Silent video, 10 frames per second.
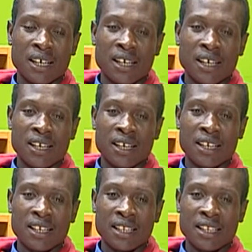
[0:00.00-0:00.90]
And
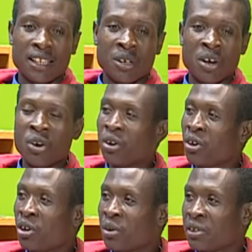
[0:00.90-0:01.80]
they were all
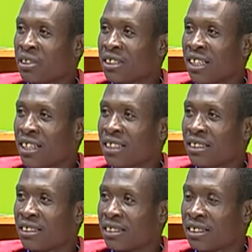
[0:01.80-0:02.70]
going with talent.